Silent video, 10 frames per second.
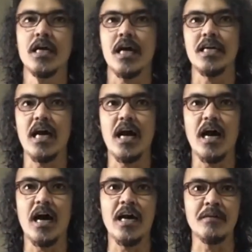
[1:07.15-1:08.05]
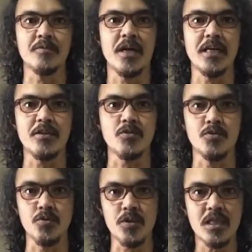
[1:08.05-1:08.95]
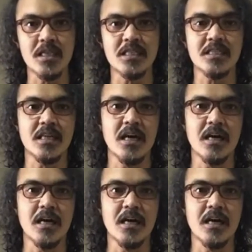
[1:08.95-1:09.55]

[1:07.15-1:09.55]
Kaya I'm trying to do this